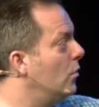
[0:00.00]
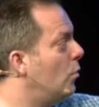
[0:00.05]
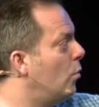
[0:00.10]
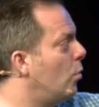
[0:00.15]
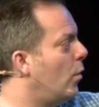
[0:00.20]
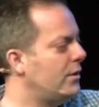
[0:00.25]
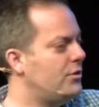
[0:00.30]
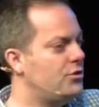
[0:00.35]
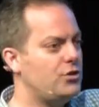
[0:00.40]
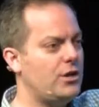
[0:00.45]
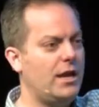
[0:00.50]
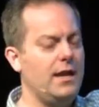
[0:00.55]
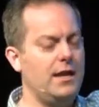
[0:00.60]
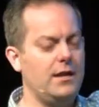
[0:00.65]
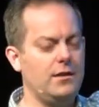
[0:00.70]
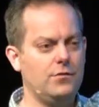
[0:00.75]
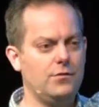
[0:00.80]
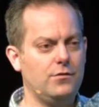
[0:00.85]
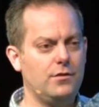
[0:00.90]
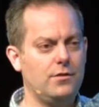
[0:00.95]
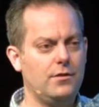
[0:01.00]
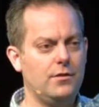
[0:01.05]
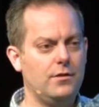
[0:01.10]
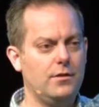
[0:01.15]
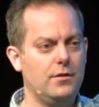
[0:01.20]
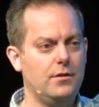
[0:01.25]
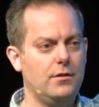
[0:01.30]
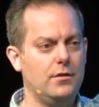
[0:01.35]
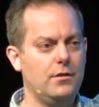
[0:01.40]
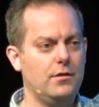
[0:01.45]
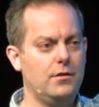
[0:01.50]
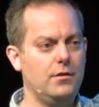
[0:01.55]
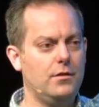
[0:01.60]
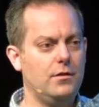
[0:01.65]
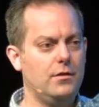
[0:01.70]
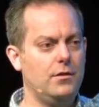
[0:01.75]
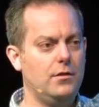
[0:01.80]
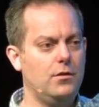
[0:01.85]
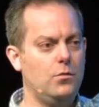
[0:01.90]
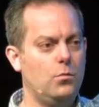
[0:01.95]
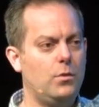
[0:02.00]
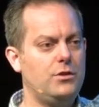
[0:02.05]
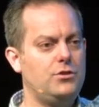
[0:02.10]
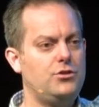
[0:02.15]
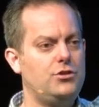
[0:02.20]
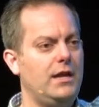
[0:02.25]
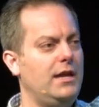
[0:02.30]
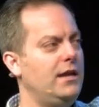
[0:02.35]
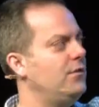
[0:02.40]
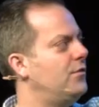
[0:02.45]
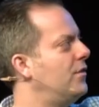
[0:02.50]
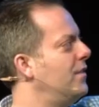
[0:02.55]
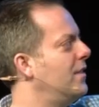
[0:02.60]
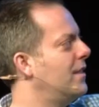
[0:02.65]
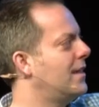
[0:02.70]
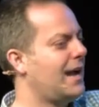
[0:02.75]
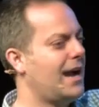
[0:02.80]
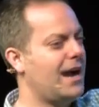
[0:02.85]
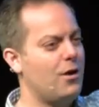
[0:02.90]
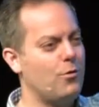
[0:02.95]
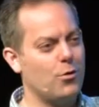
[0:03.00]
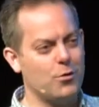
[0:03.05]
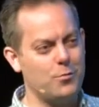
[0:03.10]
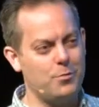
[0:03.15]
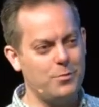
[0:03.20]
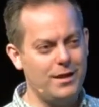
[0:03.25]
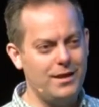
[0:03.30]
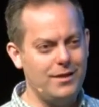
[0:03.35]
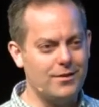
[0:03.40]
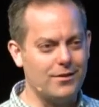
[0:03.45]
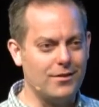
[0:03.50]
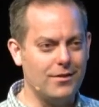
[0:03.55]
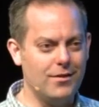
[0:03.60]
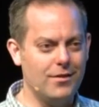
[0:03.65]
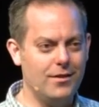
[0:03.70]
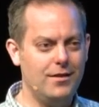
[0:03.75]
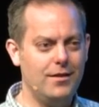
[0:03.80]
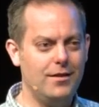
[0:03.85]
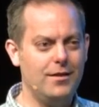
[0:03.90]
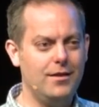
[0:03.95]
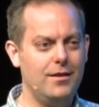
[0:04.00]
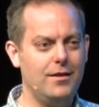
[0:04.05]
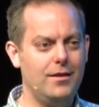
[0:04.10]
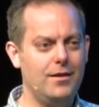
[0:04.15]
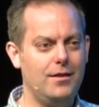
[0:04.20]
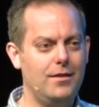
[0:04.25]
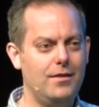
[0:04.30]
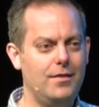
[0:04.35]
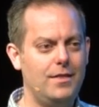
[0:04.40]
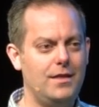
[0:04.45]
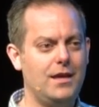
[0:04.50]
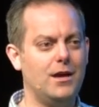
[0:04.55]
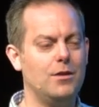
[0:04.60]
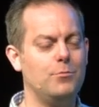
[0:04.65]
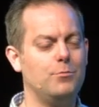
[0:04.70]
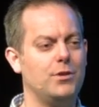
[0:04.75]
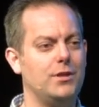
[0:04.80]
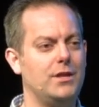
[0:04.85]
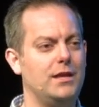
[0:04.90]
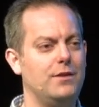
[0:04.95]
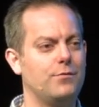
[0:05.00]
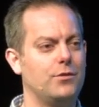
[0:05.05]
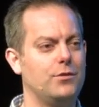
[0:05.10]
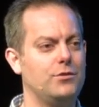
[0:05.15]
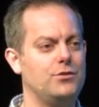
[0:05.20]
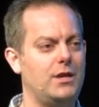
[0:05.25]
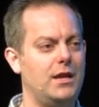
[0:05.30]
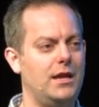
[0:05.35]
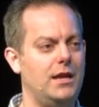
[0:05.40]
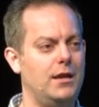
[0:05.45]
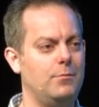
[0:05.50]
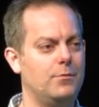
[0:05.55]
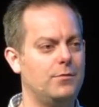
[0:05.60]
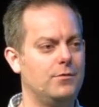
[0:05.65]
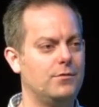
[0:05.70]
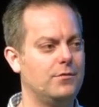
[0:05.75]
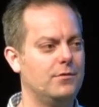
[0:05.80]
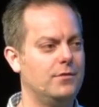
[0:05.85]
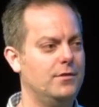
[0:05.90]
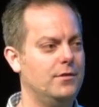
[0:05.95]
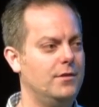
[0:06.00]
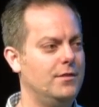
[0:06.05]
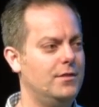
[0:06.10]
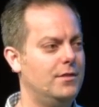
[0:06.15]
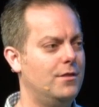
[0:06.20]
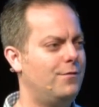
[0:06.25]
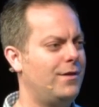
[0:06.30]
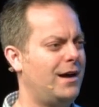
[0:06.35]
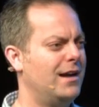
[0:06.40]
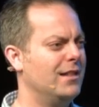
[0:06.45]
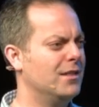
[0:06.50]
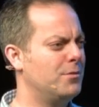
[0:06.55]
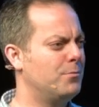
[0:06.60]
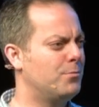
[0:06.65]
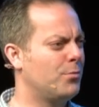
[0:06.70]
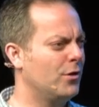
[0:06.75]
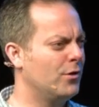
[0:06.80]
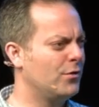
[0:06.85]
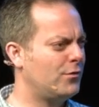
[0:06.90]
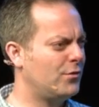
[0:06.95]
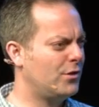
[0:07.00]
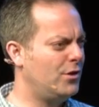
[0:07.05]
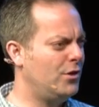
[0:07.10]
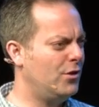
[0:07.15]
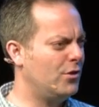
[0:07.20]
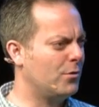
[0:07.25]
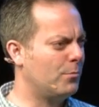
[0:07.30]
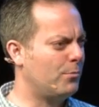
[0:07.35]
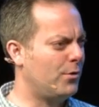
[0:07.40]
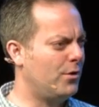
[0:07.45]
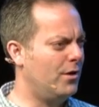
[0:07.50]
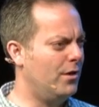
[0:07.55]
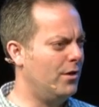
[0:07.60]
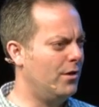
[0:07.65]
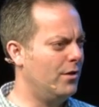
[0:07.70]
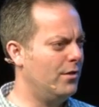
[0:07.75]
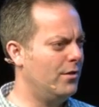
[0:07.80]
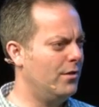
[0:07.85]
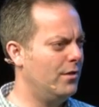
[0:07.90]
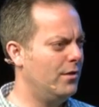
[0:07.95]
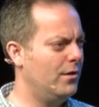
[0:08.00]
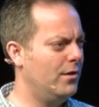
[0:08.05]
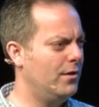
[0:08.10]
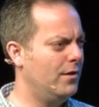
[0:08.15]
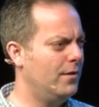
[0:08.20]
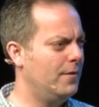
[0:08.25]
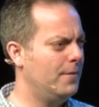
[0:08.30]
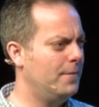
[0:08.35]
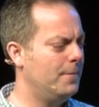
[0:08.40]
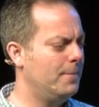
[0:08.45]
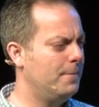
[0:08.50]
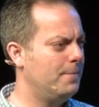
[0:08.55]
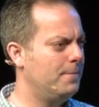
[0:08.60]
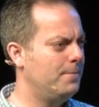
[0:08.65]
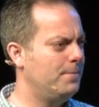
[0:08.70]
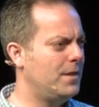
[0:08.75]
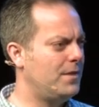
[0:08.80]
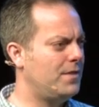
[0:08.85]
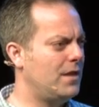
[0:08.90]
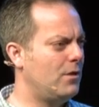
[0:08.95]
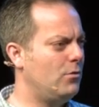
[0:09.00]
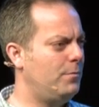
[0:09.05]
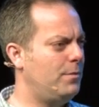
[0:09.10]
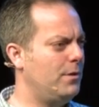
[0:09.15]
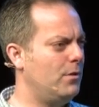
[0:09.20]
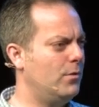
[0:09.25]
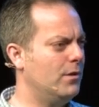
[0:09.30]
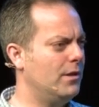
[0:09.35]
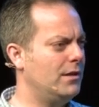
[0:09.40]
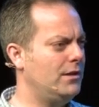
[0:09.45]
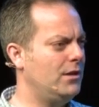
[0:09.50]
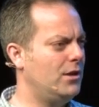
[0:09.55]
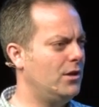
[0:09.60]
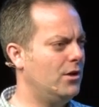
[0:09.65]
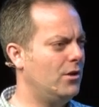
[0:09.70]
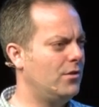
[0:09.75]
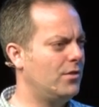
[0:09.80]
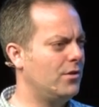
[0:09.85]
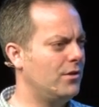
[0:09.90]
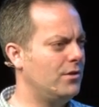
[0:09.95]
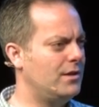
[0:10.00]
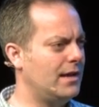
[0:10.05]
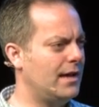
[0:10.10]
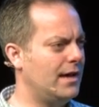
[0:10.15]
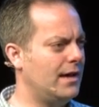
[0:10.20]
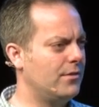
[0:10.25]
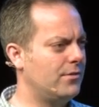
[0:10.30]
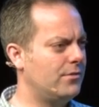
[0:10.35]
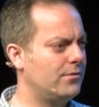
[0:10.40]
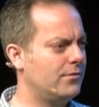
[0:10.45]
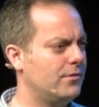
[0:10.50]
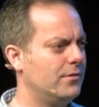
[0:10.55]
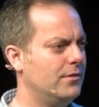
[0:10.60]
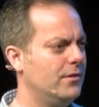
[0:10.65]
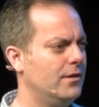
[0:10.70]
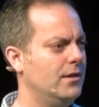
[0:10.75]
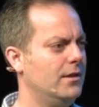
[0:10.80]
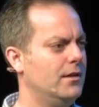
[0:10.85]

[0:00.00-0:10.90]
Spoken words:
What changed? What changed in the coward Peter, the unbeliever James, the violent persecutor Paul, that they would be willing to go to their deaths?